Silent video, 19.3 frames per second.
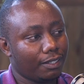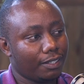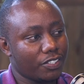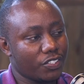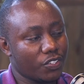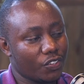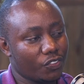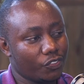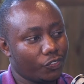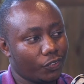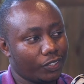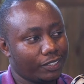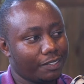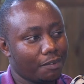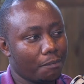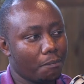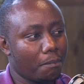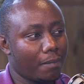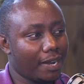sort of what
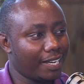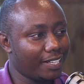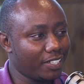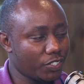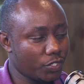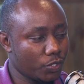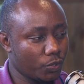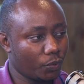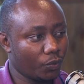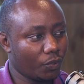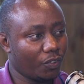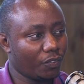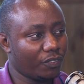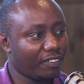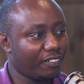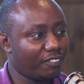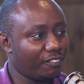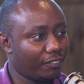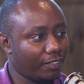the milestone of
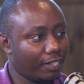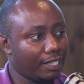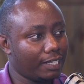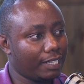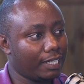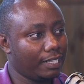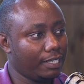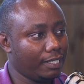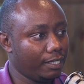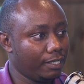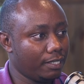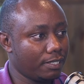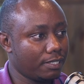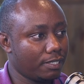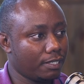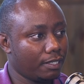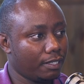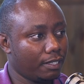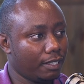the funder
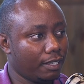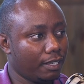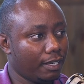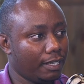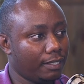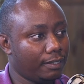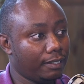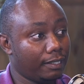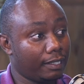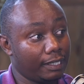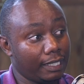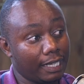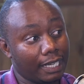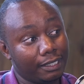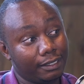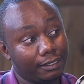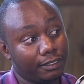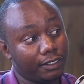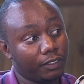is and the
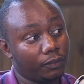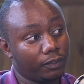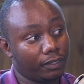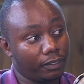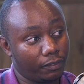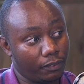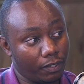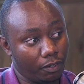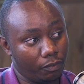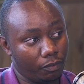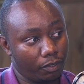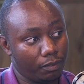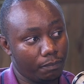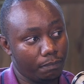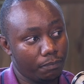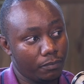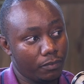reality on the ground.